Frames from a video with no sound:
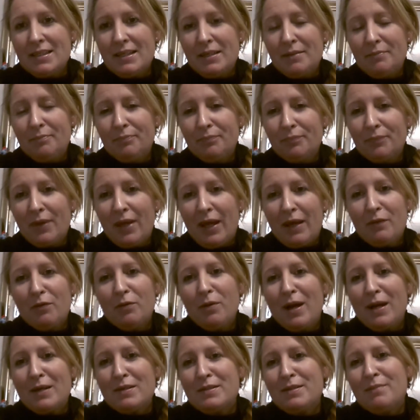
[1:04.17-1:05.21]
I
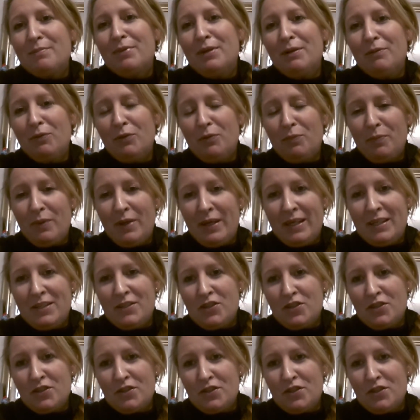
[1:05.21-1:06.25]
thought how simple it would be
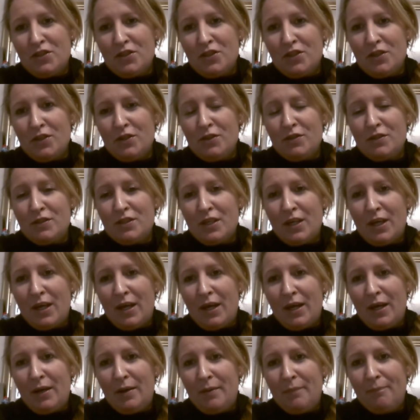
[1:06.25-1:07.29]
just to shoot
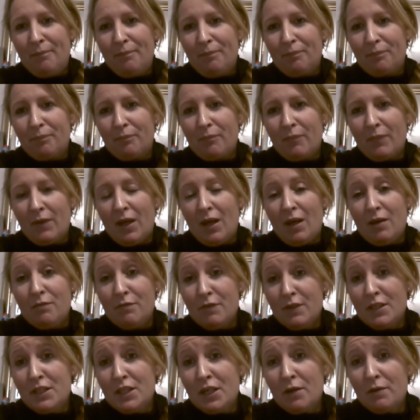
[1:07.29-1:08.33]
a
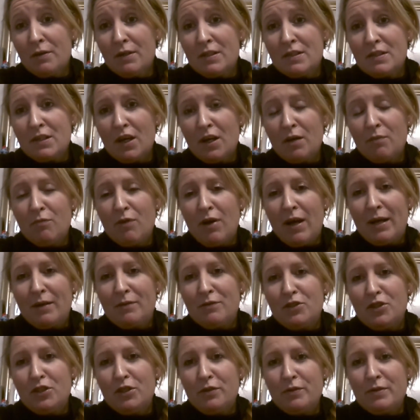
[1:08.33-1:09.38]
video this time
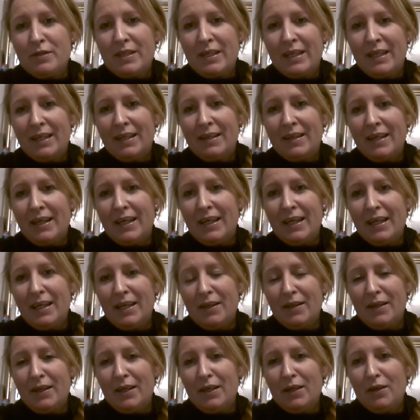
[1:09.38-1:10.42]
round using
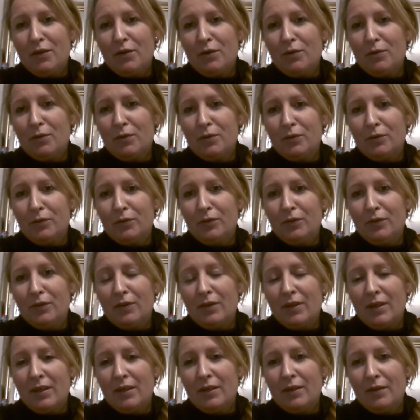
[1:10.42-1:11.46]
the Google
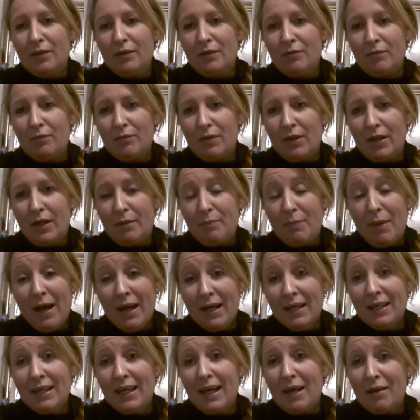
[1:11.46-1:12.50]

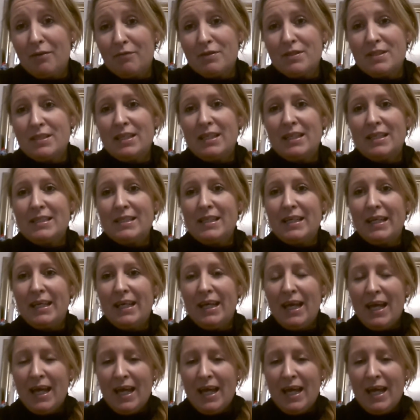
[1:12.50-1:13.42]
Hangout facility.